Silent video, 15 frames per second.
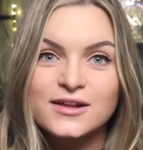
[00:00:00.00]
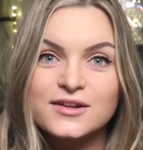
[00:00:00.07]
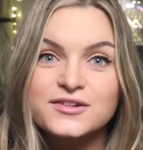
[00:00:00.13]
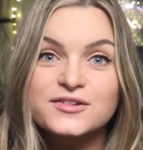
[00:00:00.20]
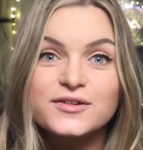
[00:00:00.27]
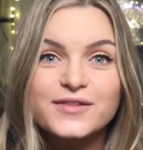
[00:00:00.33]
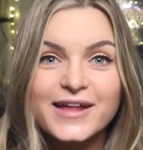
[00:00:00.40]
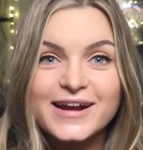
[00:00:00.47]

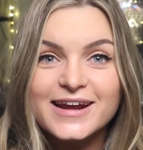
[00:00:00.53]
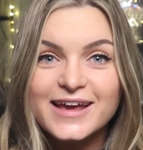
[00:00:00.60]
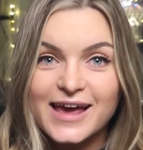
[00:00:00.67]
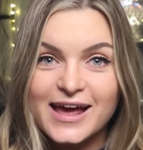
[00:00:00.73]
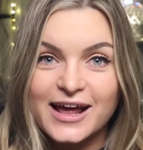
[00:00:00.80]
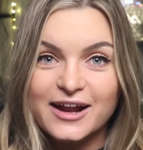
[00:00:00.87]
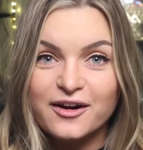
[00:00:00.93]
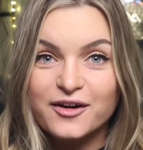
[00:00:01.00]
So then
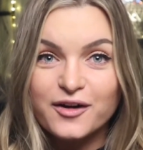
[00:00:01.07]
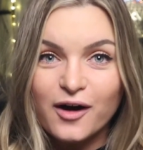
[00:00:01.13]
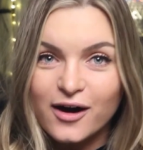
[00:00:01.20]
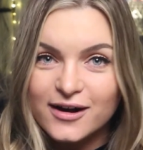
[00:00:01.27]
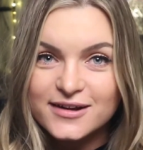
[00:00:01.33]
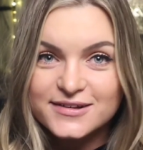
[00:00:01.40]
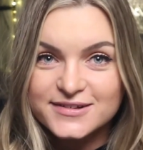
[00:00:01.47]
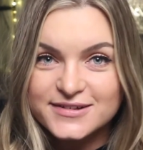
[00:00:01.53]
again, on
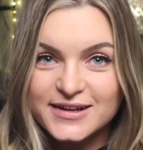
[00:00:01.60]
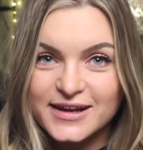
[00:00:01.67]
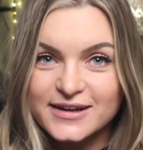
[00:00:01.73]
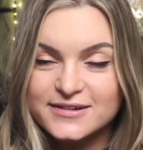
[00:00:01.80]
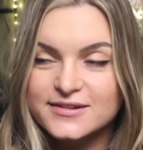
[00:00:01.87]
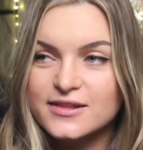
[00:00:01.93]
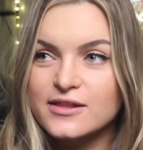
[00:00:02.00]
August 6th,